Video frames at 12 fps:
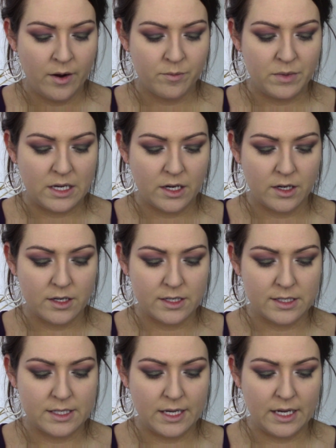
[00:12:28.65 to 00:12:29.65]

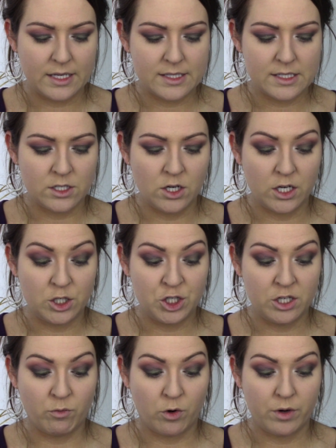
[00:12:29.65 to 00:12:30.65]
because it's not
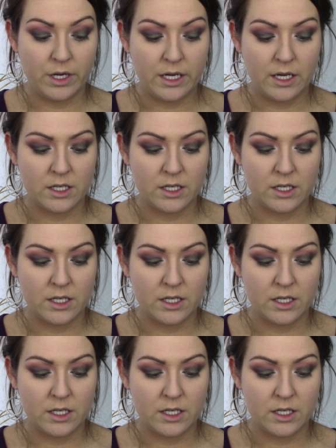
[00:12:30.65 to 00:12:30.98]
shimmery.